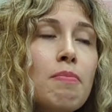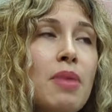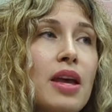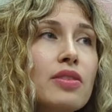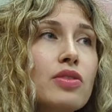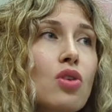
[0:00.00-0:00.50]

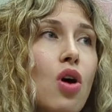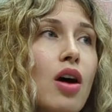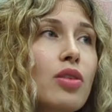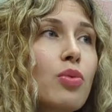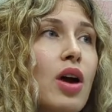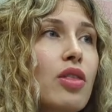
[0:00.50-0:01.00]
based
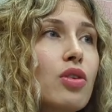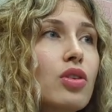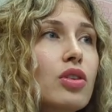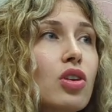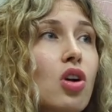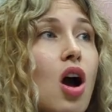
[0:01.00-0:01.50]
on
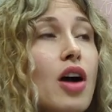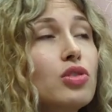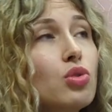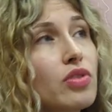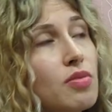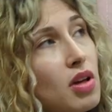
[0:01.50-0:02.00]
whether the
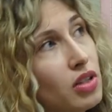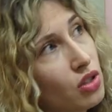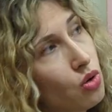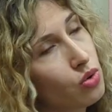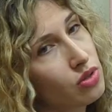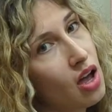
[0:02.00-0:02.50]
contour of the melody
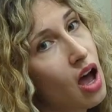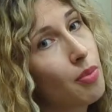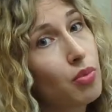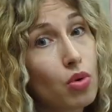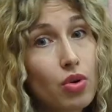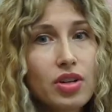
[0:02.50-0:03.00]
goes
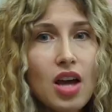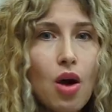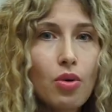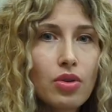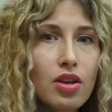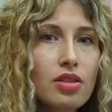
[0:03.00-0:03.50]
up or
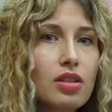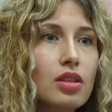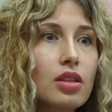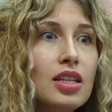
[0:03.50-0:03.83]
down. Is it